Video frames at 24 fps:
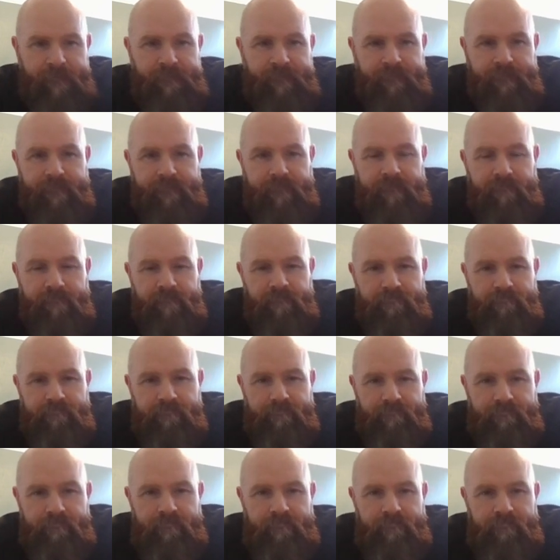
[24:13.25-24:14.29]

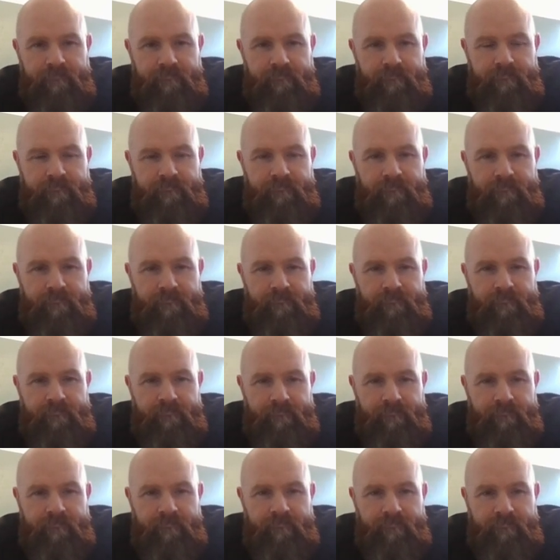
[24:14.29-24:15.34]

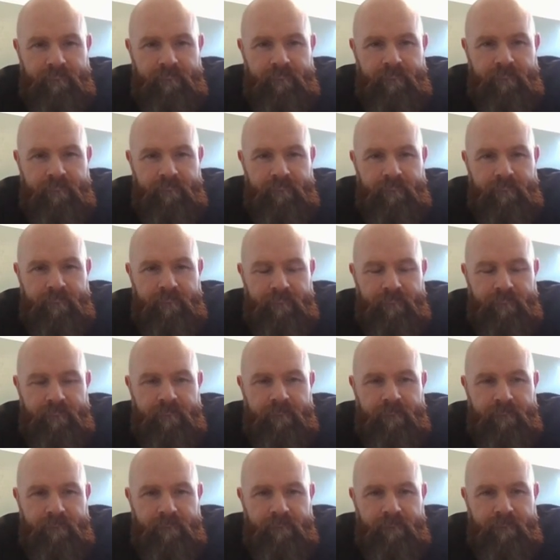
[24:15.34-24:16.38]

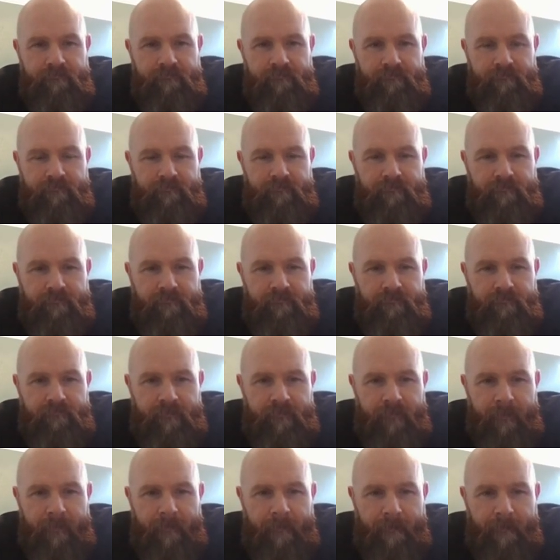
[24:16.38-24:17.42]

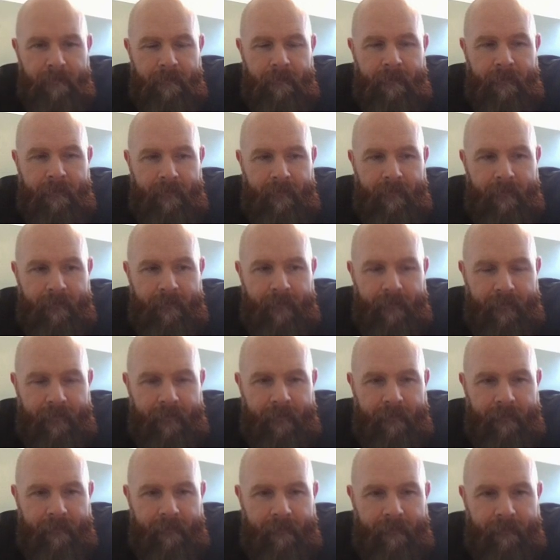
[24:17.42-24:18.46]

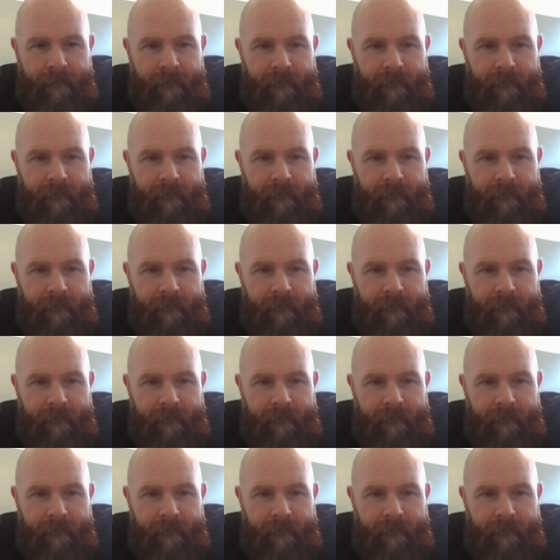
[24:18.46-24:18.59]
The person shown says nothing.